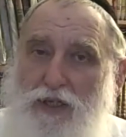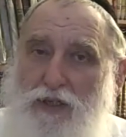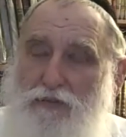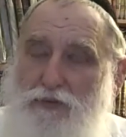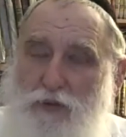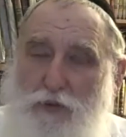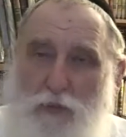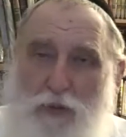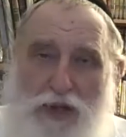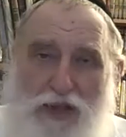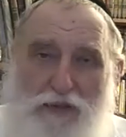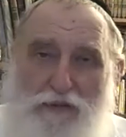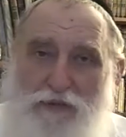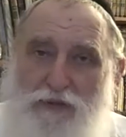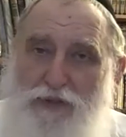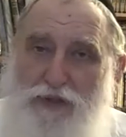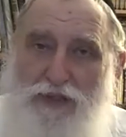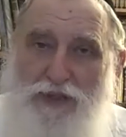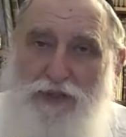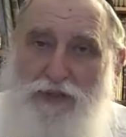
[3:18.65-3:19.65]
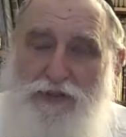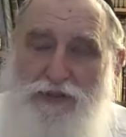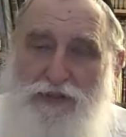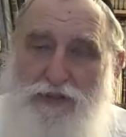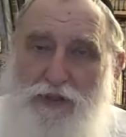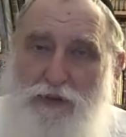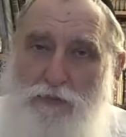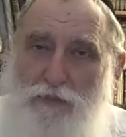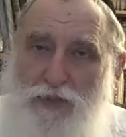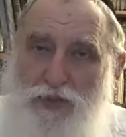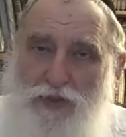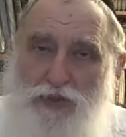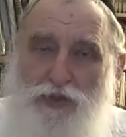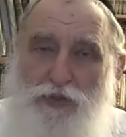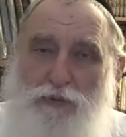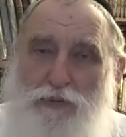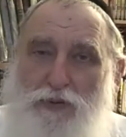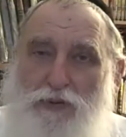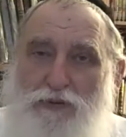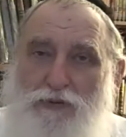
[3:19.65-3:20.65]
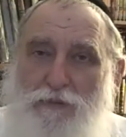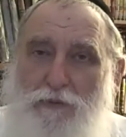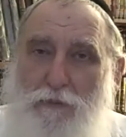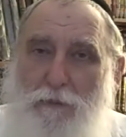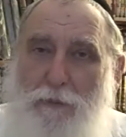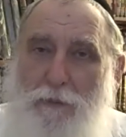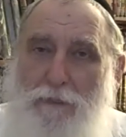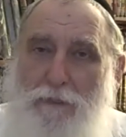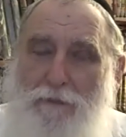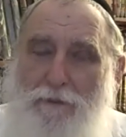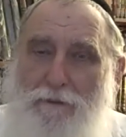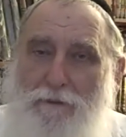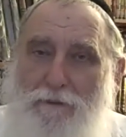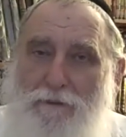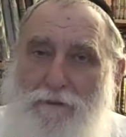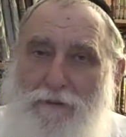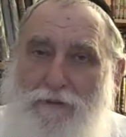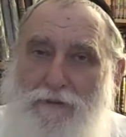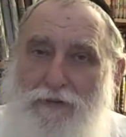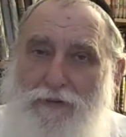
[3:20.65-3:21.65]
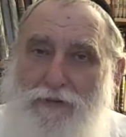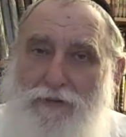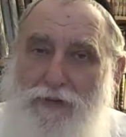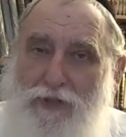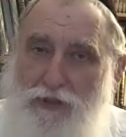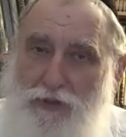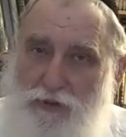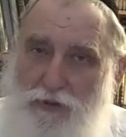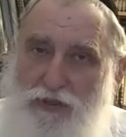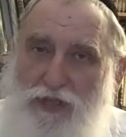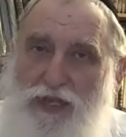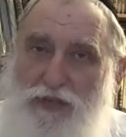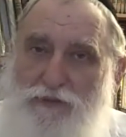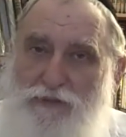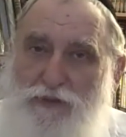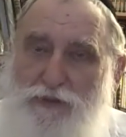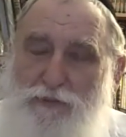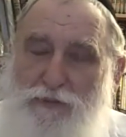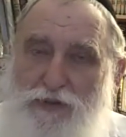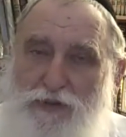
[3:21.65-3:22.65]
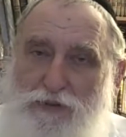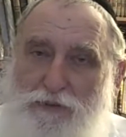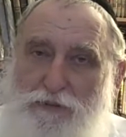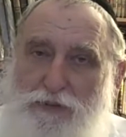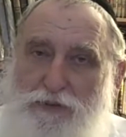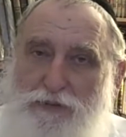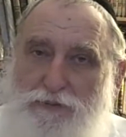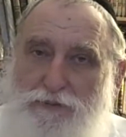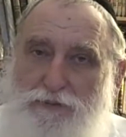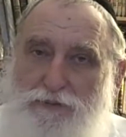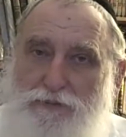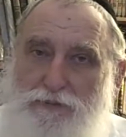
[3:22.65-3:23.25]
if your wife and kids are miserable, then your life is miserable.